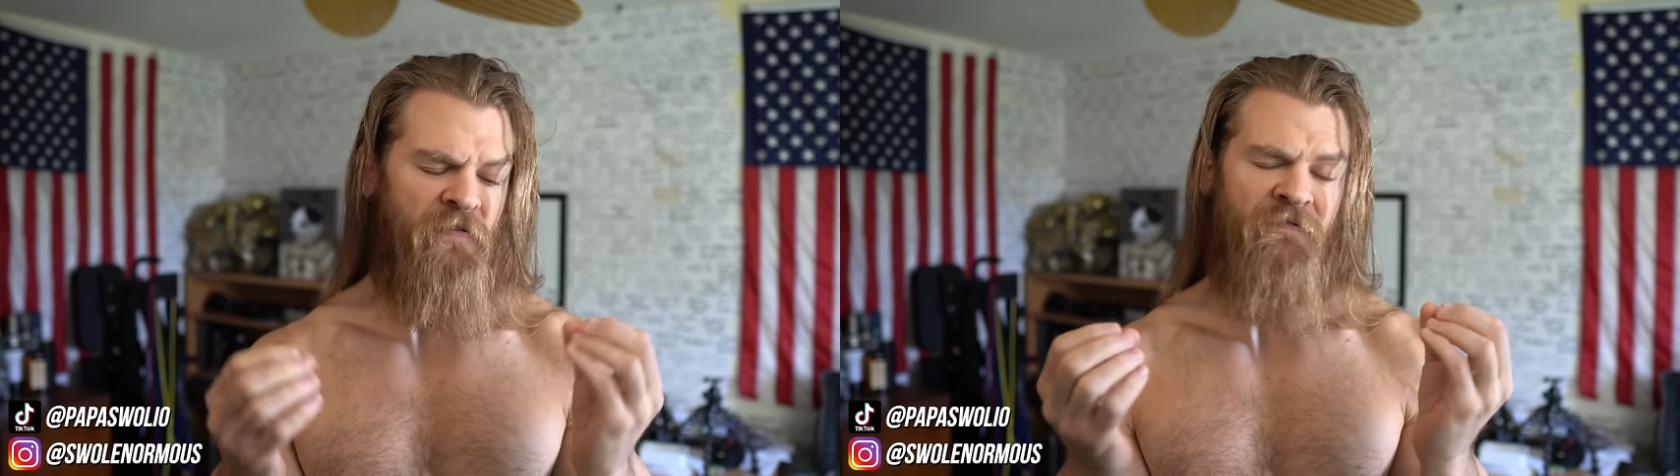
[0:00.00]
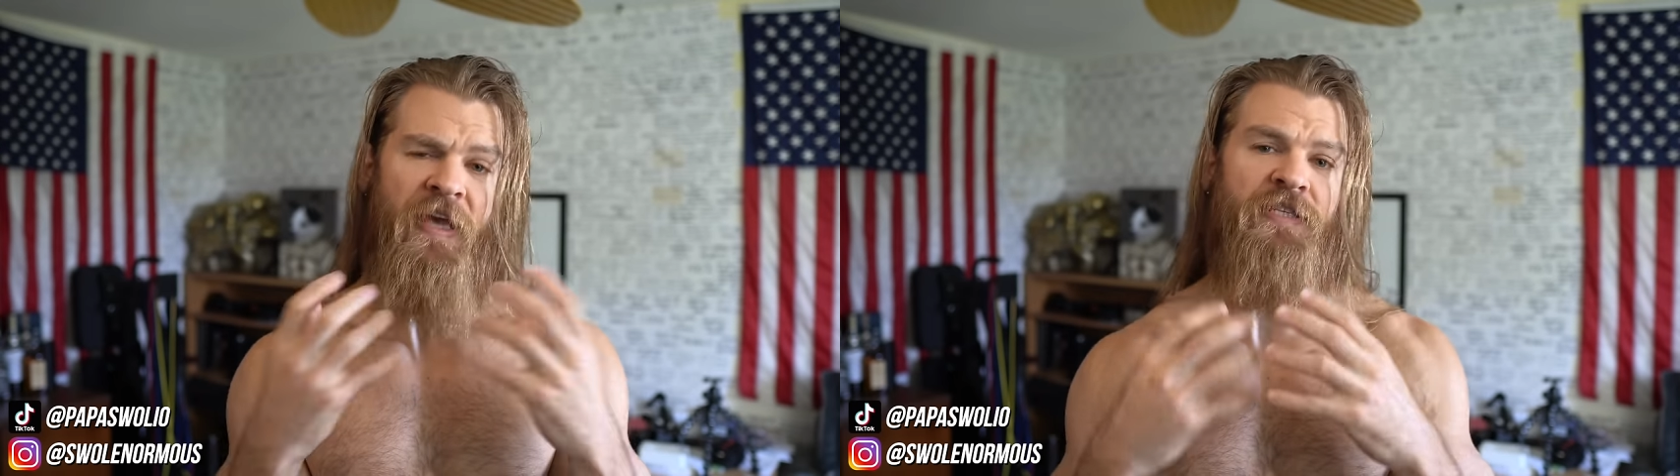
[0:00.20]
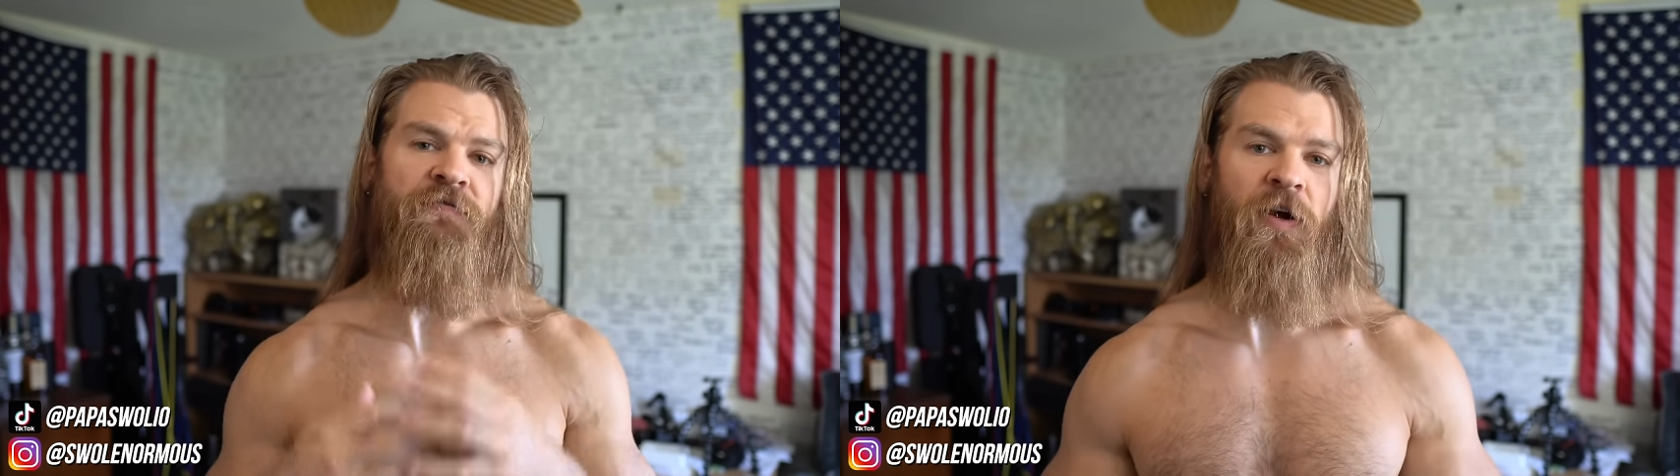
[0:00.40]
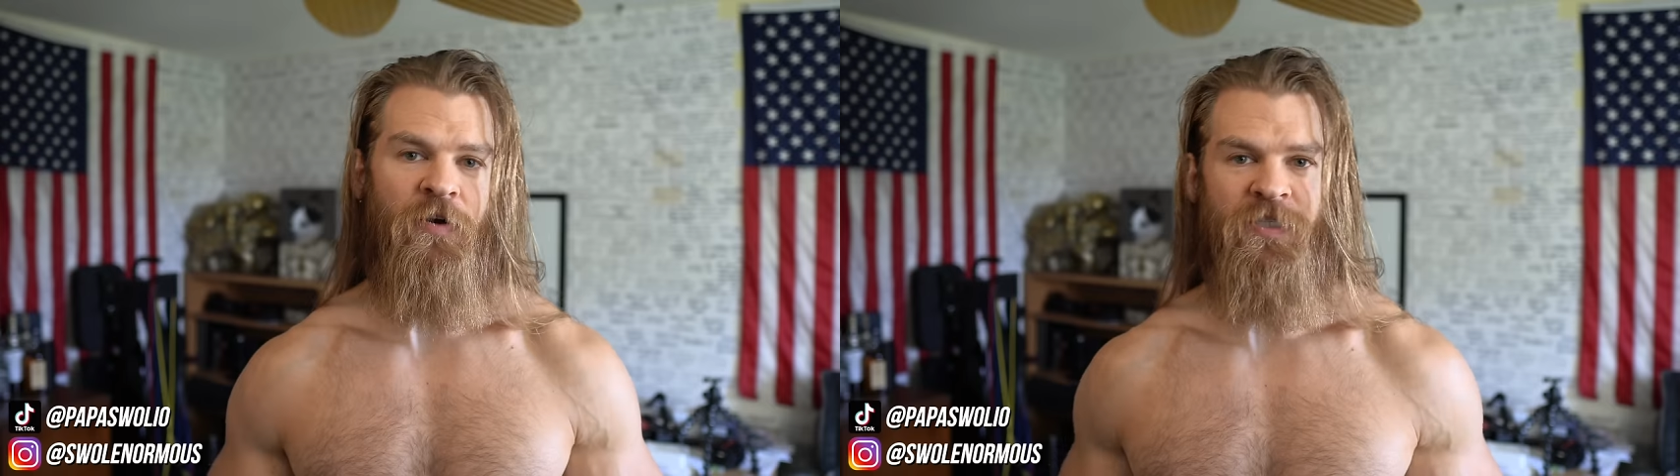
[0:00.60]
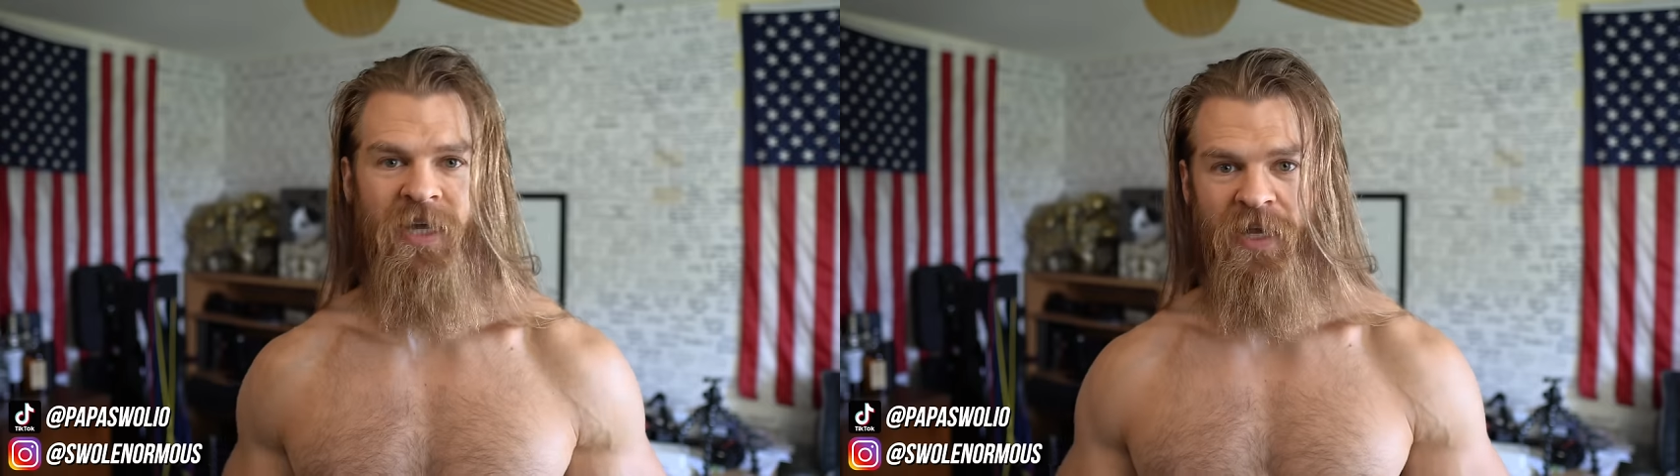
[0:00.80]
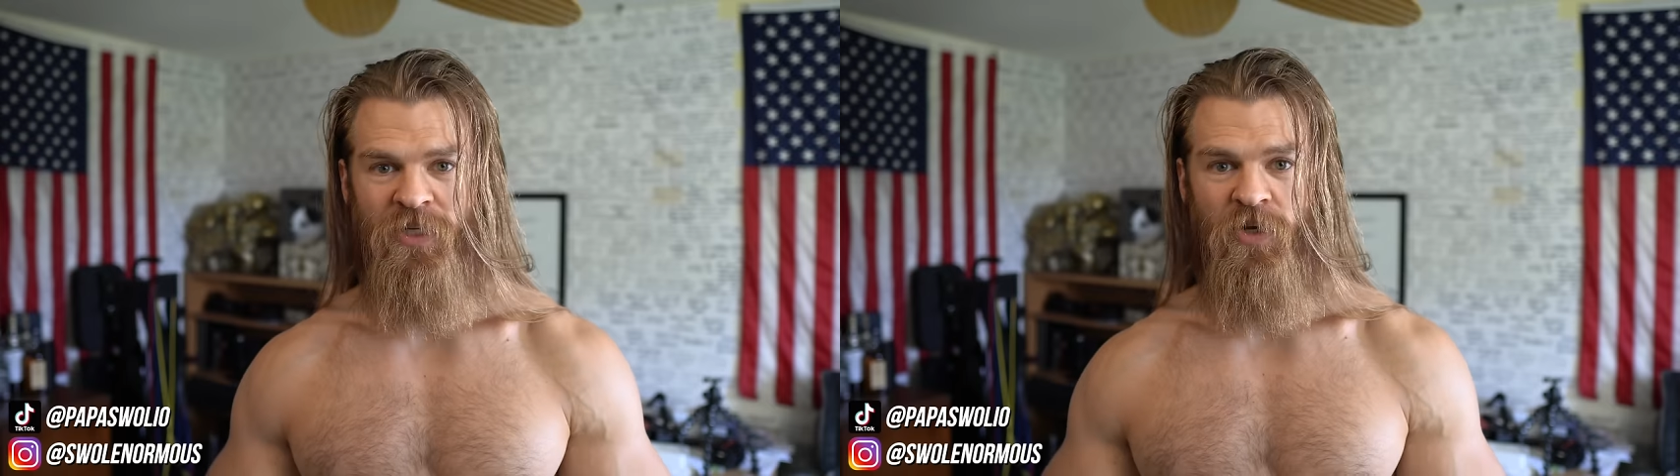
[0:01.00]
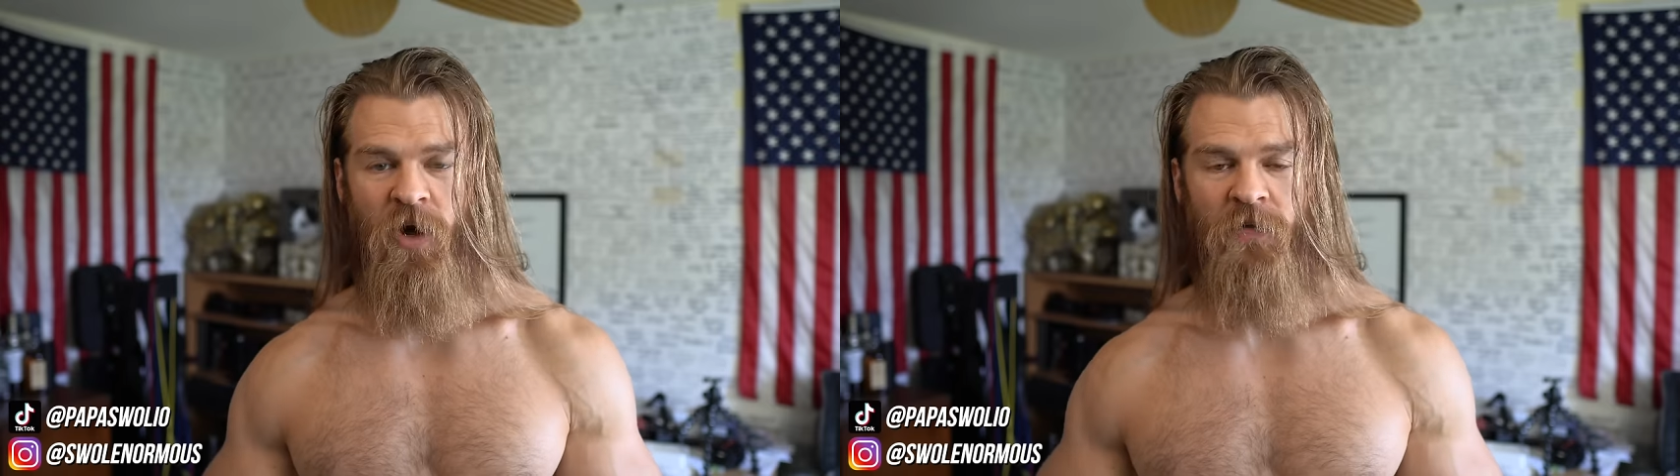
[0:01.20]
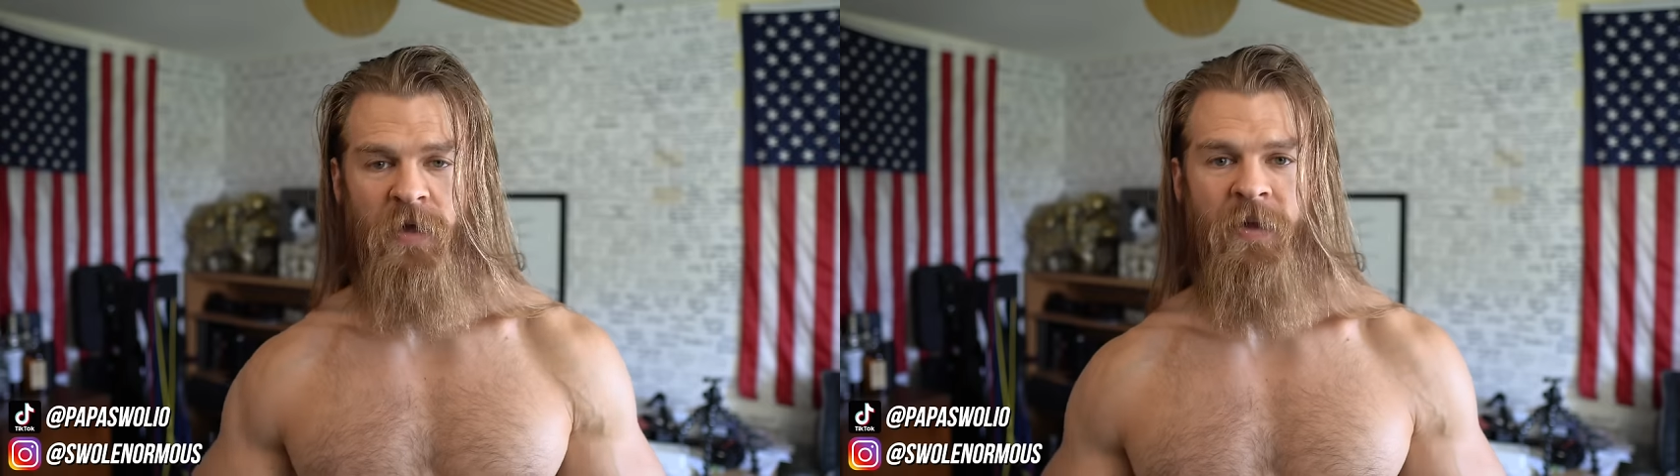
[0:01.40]
face fuckers, I like to
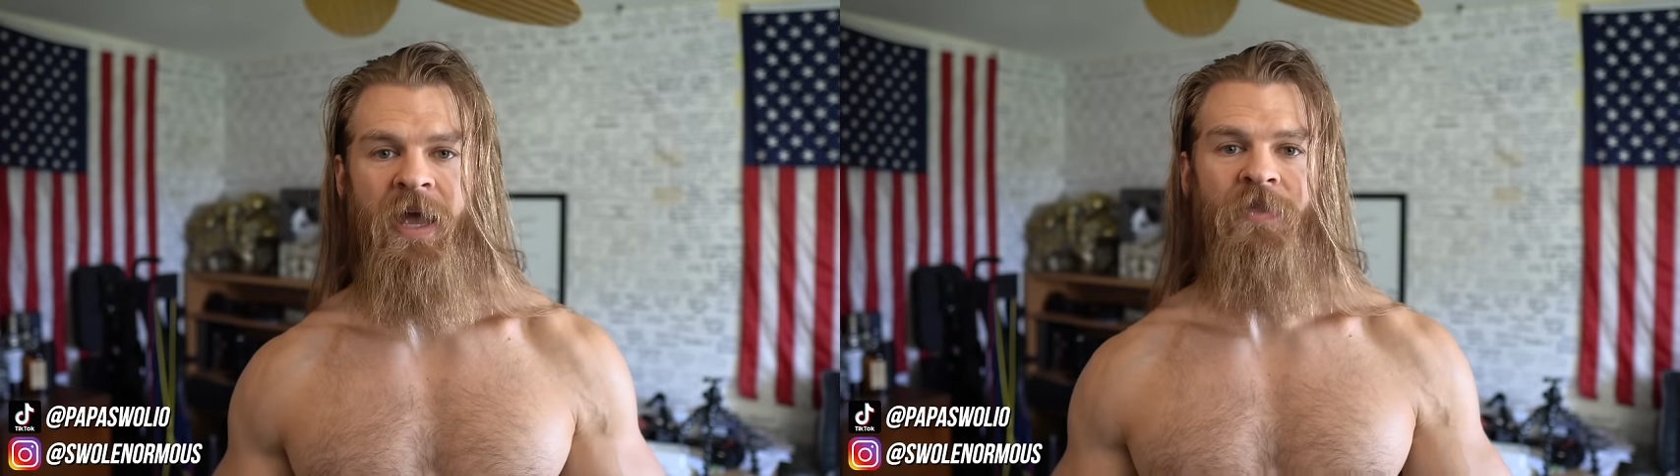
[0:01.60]
call them,